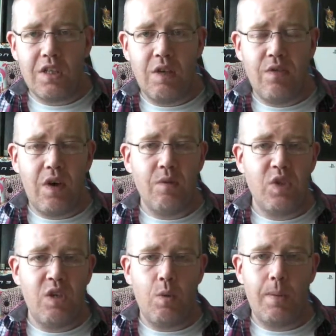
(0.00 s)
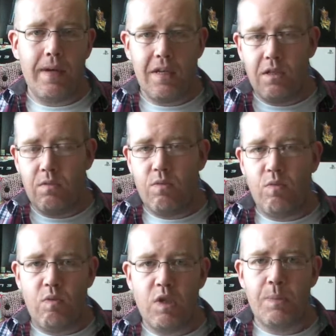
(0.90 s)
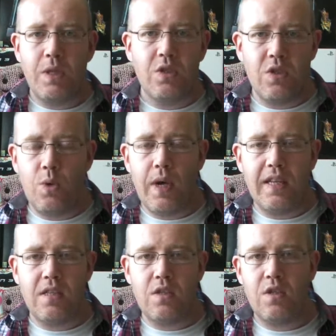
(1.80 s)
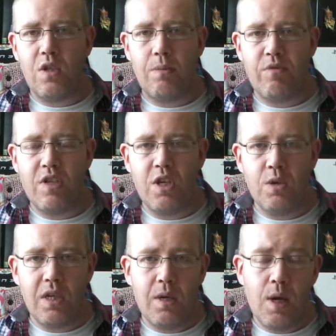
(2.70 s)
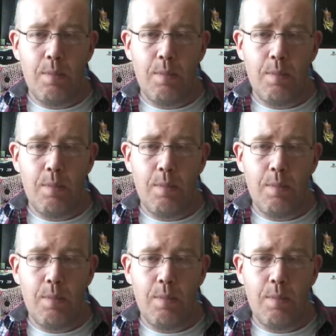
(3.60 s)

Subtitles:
If obviously you want to make a response to Ed's top 3 Tuesday,